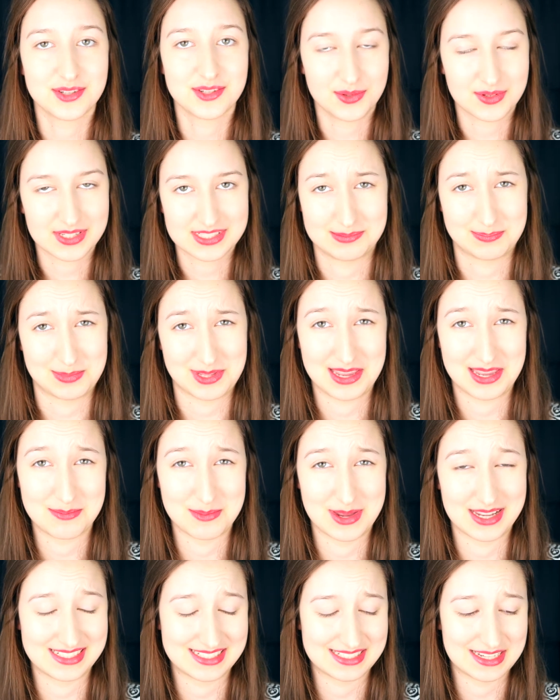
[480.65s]
to explain
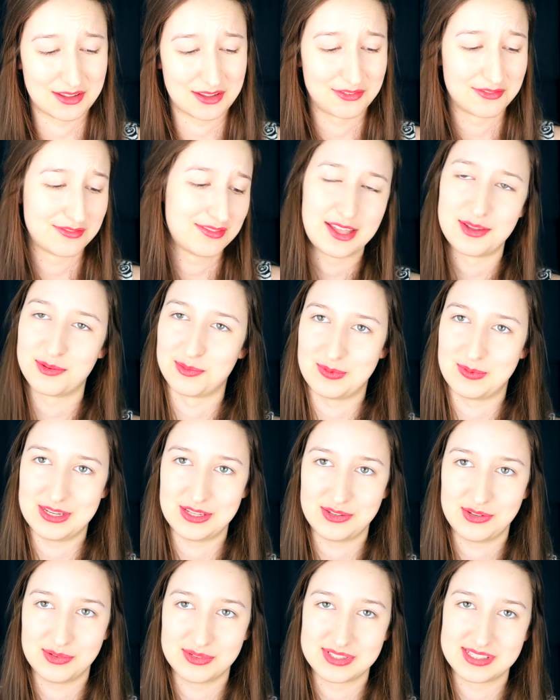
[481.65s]
myself, I'll
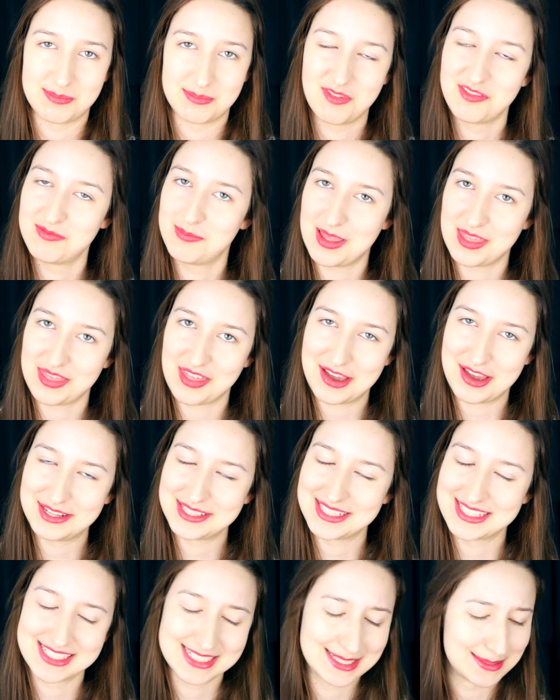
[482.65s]
read you some of my
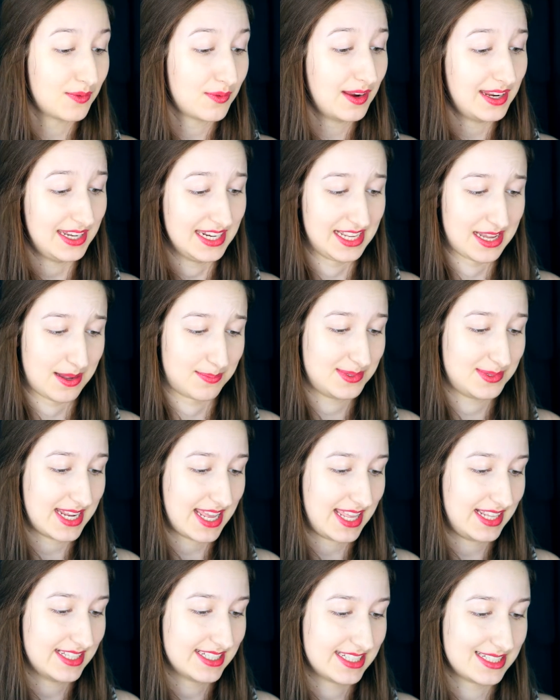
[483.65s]
thoughts. Reading
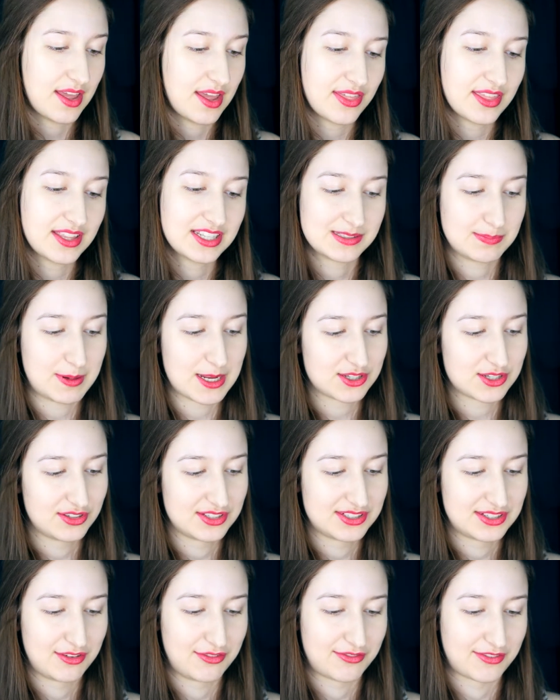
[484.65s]
updates. Nothing special
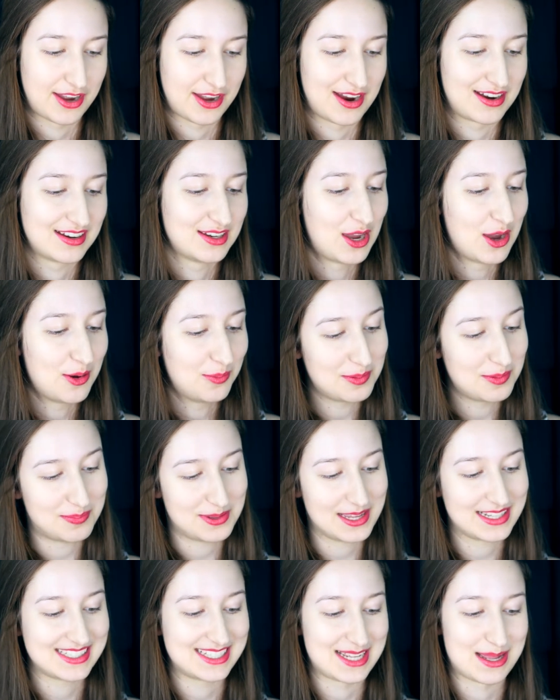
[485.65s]
so far. Hope it
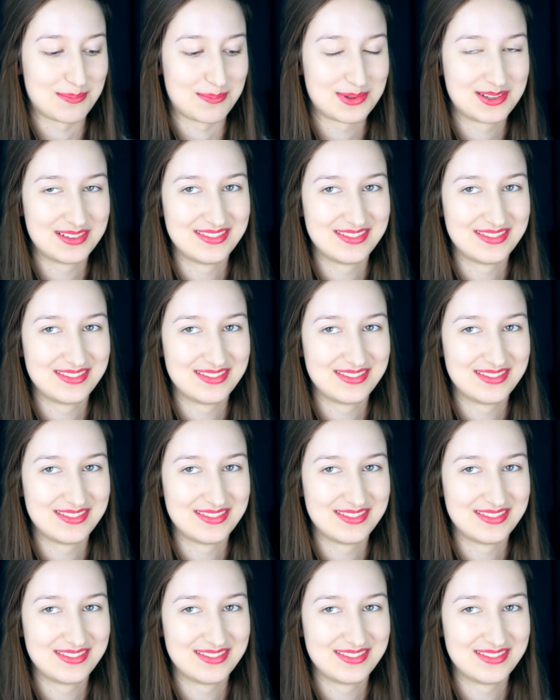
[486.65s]
picks up.